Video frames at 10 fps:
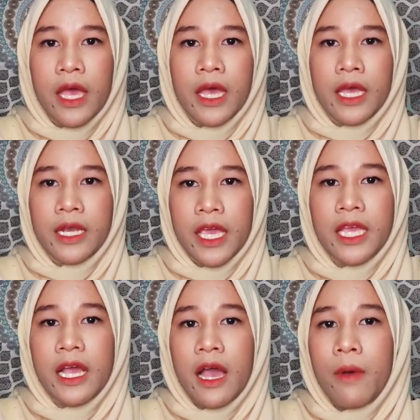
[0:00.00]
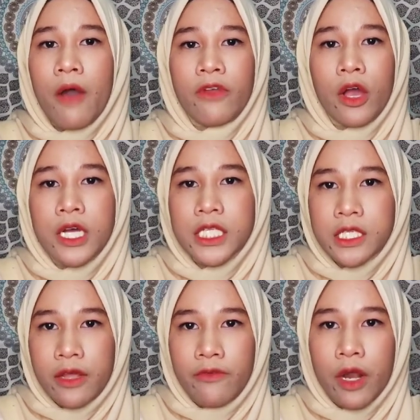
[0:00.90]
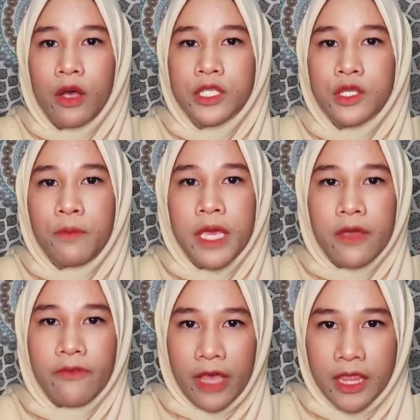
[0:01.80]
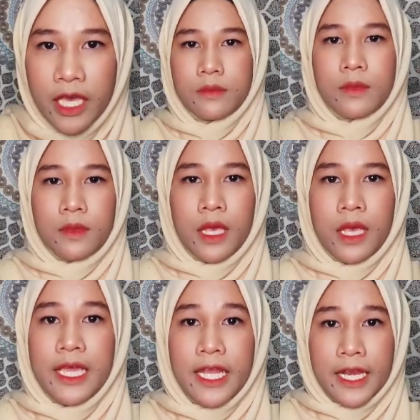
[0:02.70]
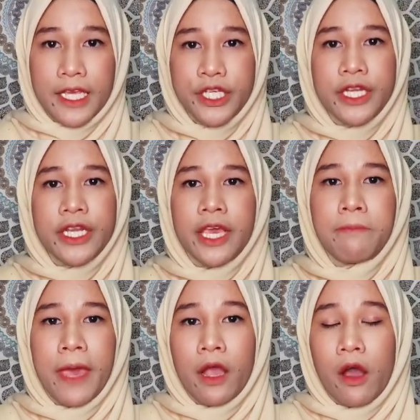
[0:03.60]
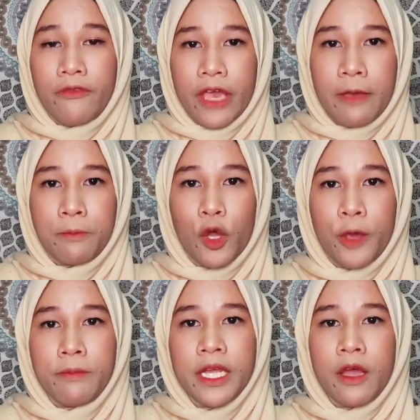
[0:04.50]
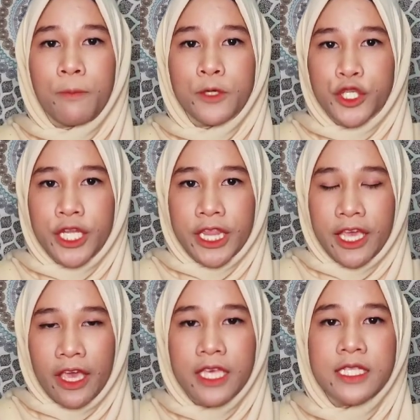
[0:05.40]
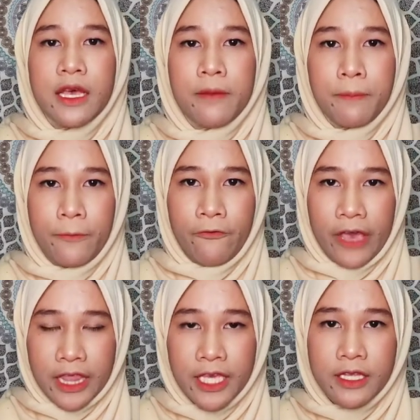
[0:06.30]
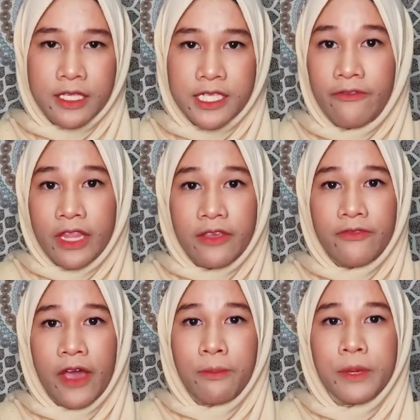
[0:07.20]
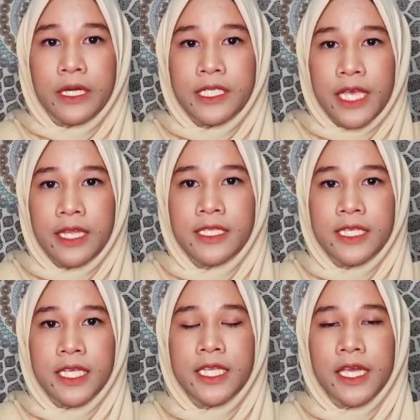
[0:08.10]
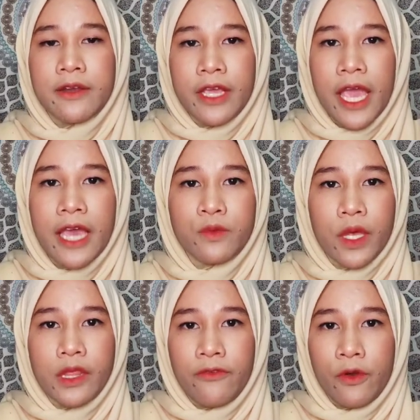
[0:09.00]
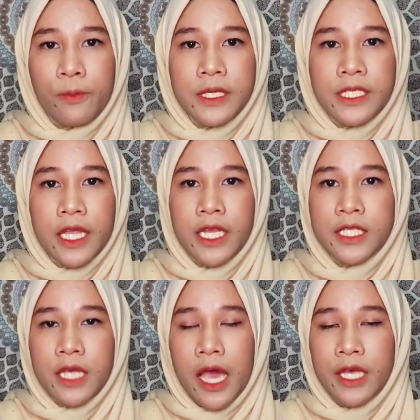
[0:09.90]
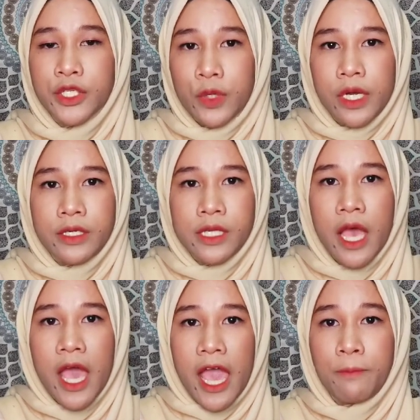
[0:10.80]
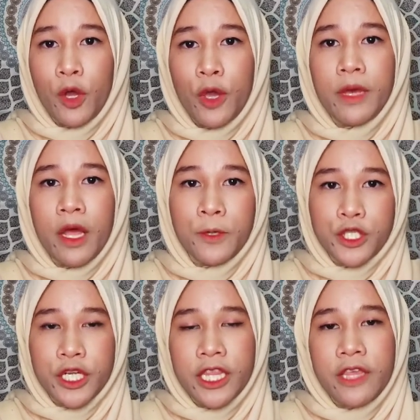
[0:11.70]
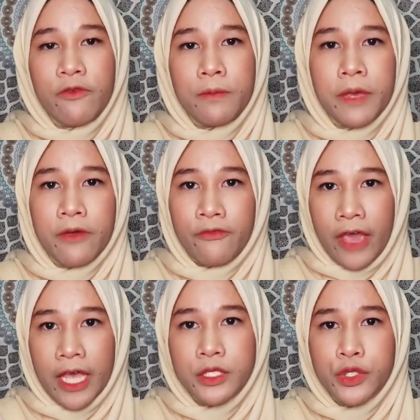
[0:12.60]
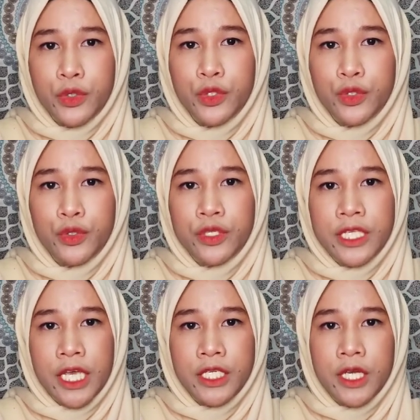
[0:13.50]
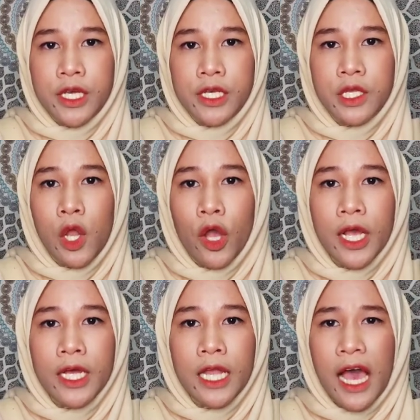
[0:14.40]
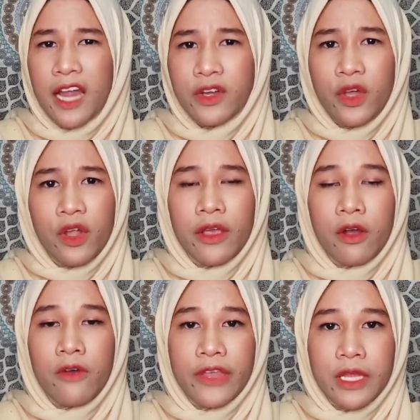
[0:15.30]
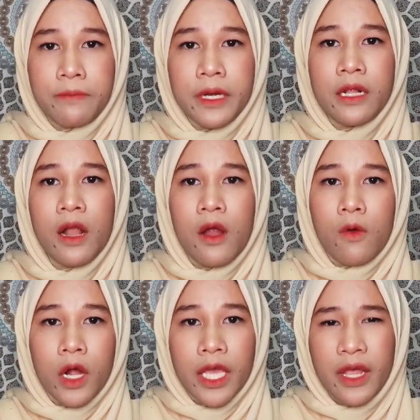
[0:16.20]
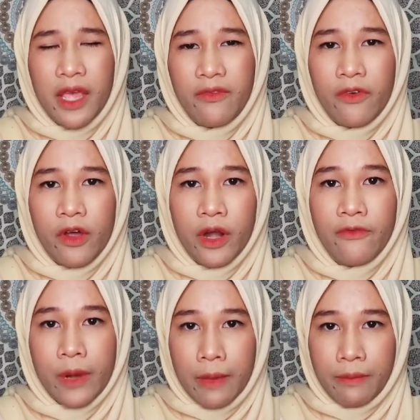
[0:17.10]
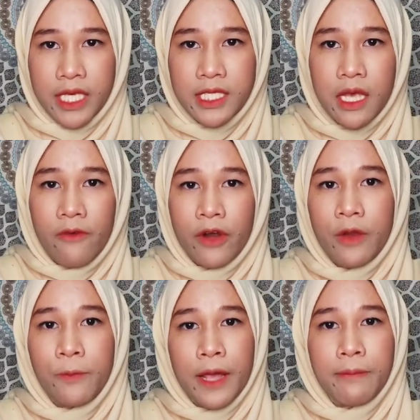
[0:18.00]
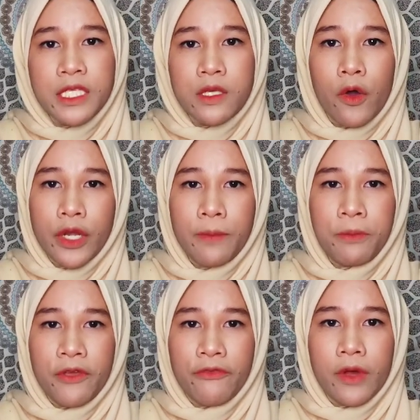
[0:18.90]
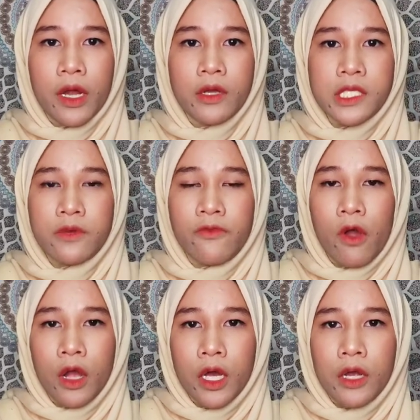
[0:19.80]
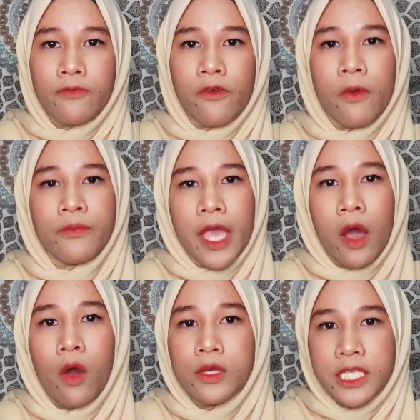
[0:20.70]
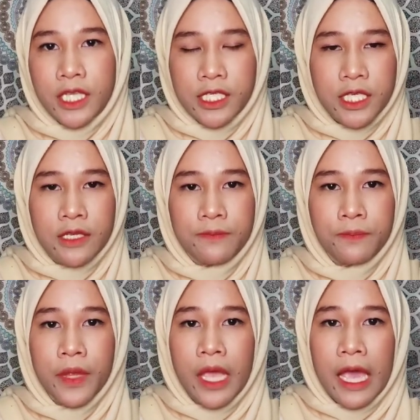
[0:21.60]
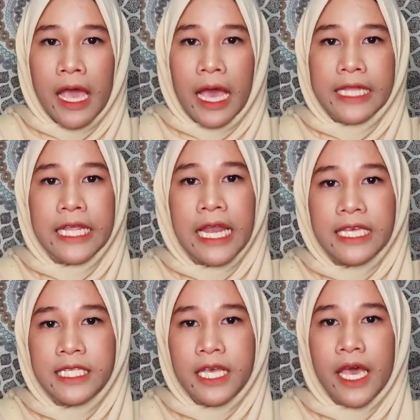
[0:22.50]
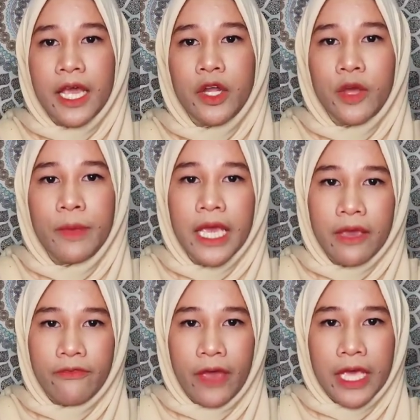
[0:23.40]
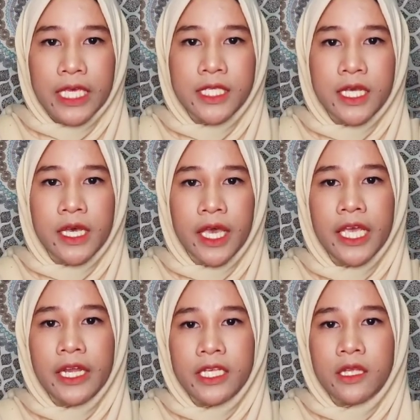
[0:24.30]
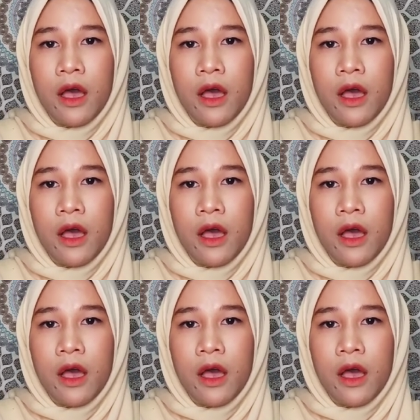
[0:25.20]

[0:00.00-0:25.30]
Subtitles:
the income of local trade will also be affected. In addition, the impact of employment opportunity is affected. 75% is agree and 24% is unsure. Employment opportunity will be affected due to such as local are not comfortable working in foreign premise. Foreign premise owner prefers worker from their own citizen. And the last economic effect is increase